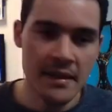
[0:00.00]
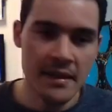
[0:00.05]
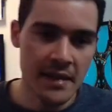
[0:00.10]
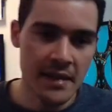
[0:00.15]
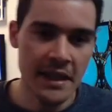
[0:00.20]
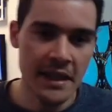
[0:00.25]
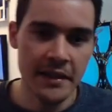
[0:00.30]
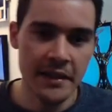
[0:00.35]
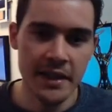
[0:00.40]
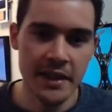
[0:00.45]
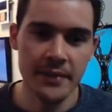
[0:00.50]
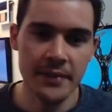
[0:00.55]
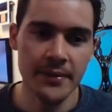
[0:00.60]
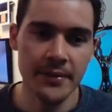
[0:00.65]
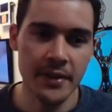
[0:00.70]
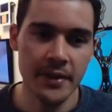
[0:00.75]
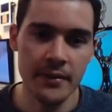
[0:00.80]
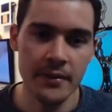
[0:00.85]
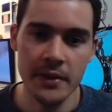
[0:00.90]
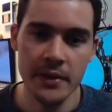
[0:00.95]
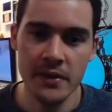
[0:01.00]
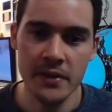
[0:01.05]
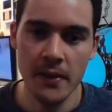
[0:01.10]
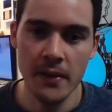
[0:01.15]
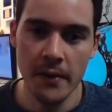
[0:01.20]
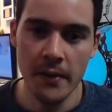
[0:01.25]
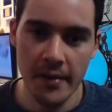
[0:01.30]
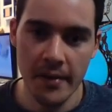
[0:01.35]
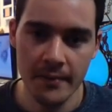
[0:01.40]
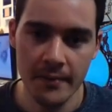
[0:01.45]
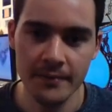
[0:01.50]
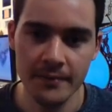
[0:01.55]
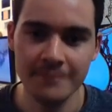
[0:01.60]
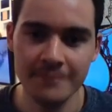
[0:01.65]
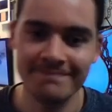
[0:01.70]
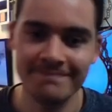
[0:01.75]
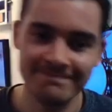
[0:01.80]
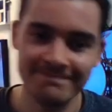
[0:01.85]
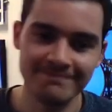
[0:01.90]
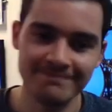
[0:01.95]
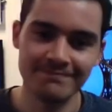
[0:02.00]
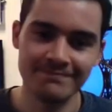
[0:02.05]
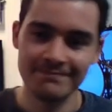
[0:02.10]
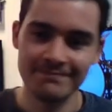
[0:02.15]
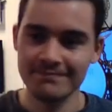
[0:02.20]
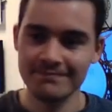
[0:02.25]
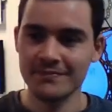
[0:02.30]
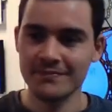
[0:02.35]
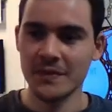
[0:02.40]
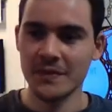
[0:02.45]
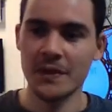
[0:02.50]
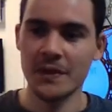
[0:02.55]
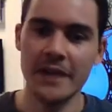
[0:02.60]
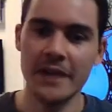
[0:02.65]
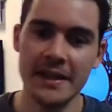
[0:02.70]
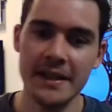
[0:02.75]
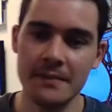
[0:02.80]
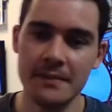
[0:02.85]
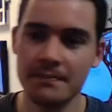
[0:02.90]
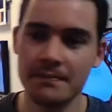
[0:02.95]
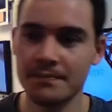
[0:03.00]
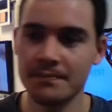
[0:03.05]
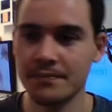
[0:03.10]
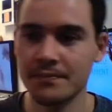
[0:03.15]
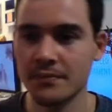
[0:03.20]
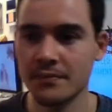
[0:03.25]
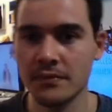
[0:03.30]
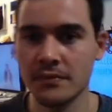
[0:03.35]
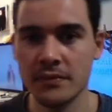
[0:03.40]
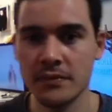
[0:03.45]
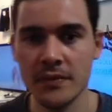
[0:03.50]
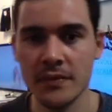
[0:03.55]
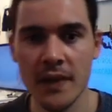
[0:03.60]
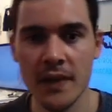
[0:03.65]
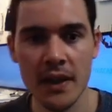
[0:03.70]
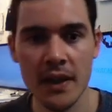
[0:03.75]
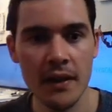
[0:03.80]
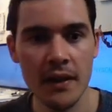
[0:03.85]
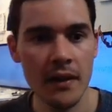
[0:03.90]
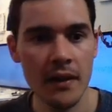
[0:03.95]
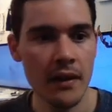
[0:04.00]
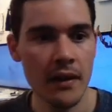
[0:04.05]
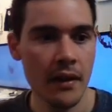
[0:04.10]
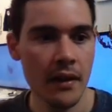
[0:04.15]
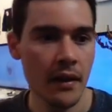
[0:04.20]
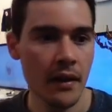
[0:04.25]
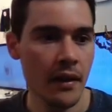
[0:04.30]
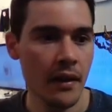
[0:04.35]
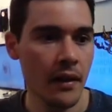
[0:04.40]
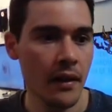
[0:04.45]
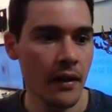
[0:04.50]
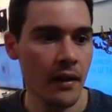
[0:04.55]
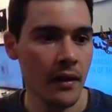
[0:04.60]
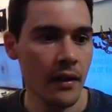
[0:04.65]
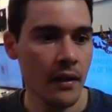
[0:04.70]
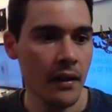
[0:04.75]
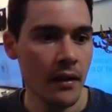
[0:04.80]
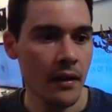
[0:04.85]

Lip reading: but I hope this one is clear enough for everyone to use. Great.